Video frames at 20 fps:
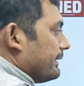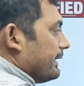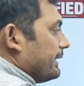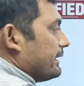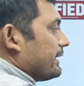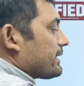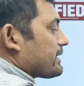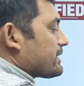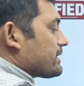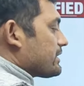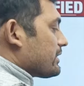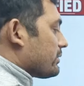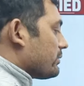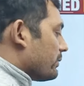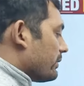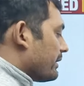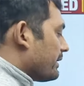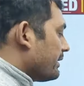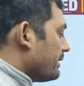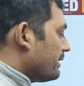energy
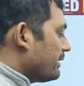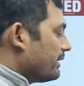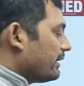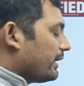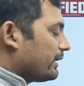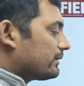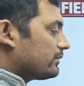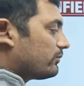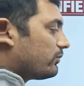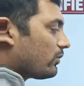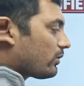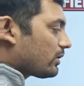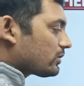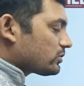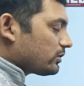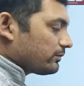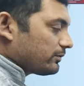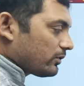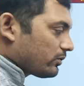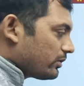security, and the
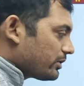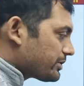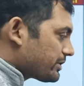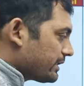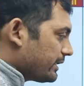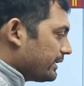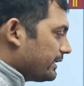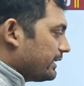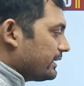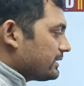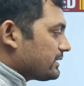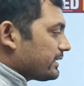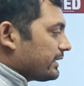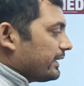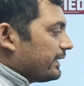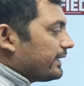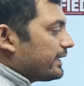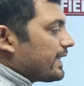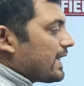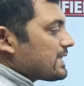focus of the question is
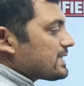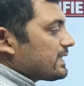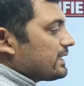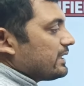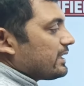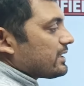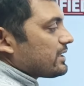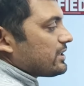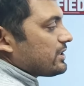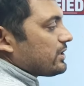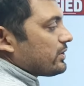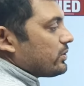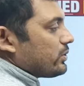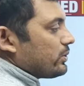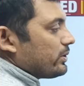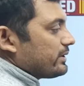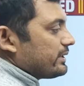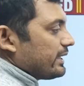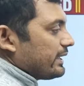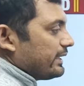India's energy
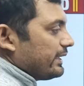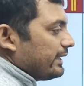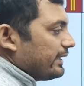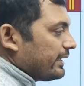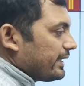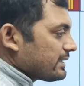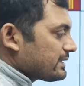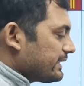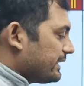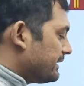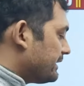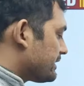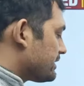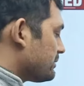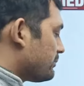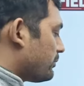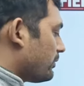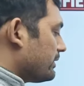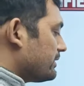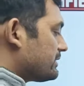security and India's
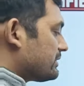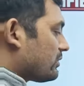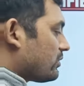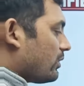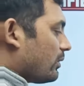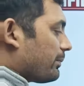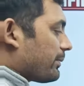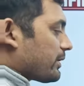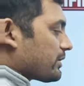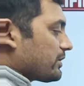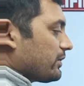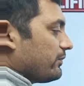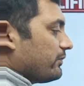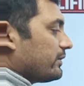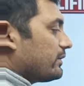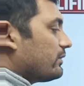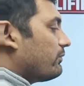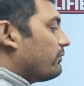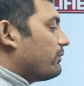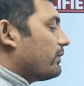energy policy cooperation
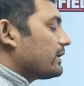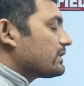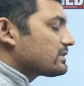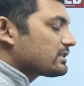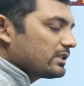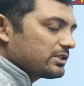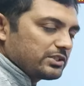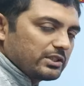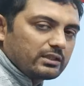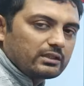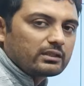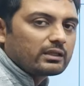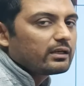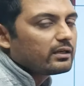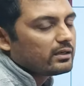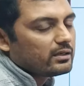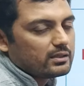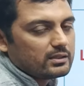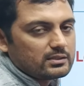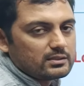with the West Asian
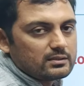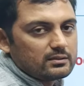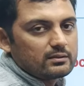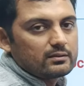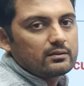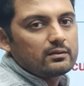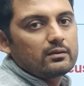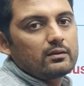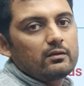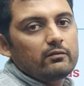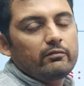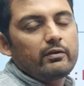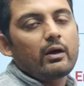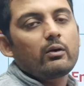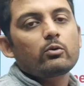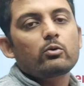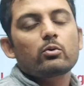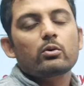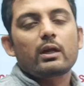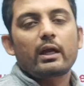countries. We
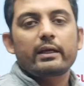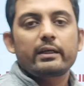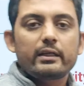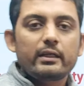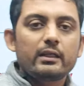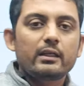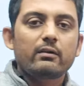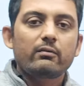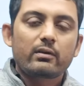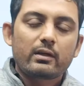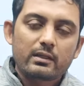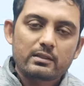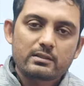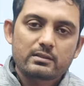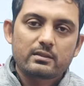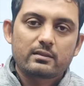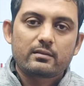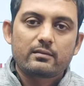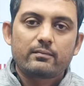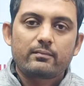have to write in our
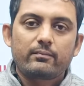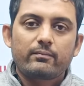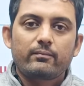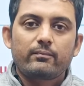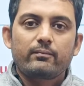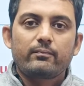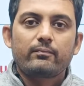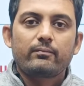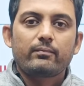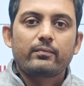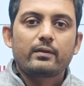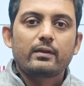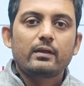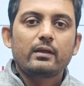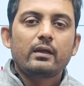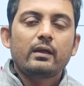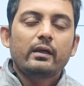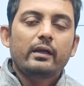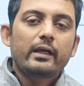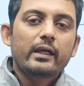answer.
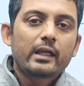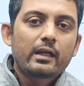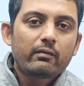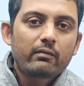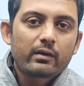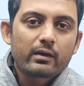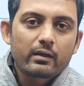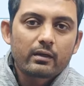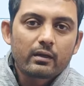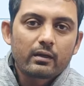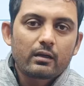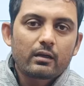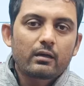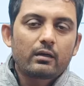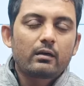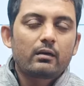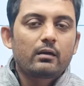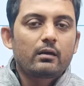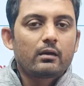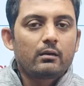In our
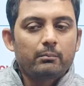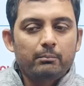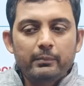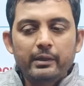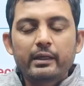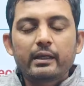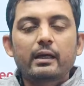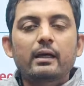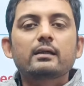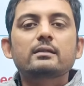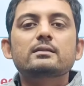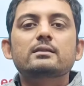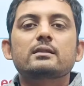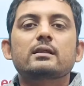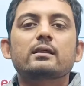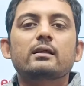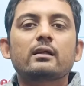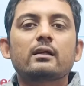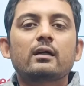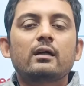main
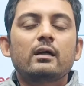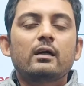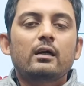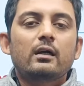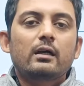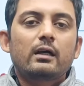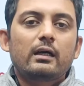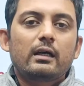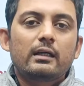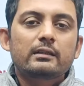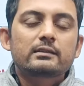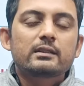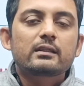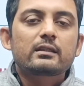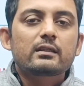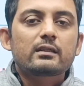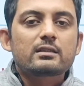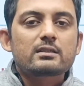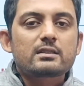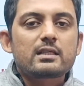answer,
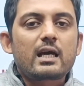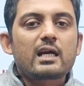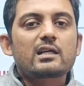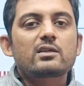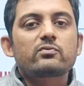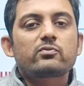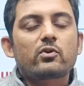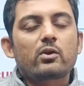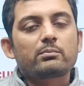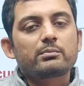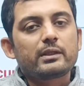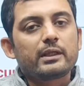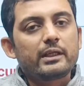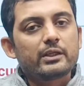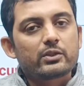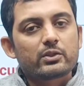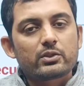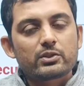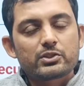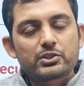answer start from the
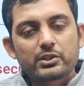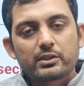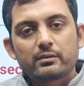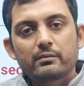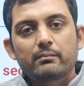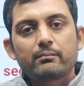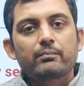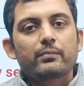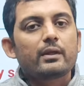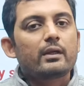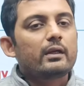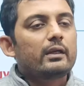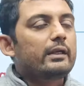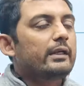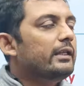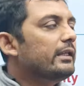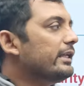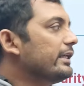introduction. In